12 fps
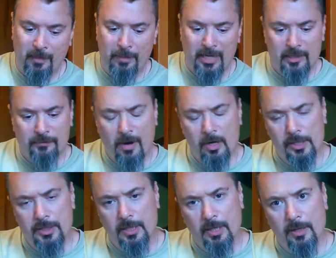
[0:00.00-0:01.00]
But as far
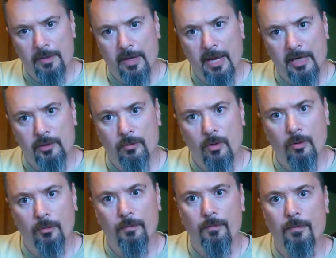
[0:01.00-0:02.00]
as the
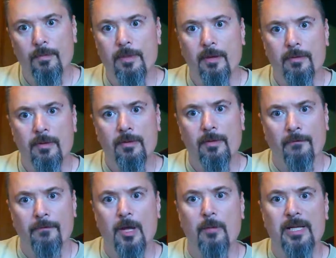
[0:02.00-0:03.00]
actual the
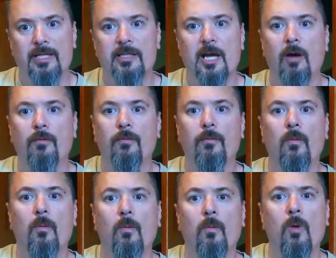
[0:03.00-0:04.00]
film itself,
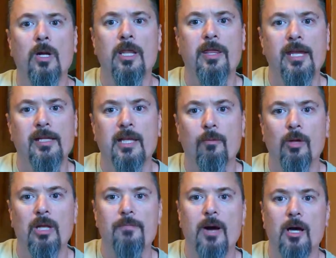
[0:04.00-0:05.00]
one of the things that
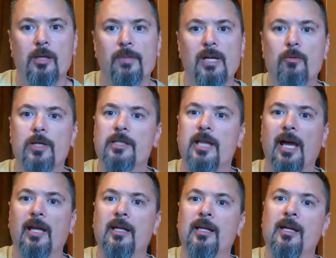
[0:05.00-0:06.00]
really bothered me was
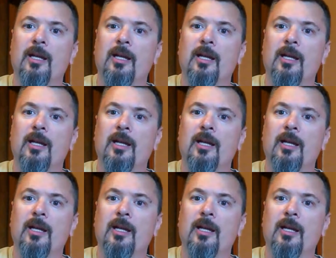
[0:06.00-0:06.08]
that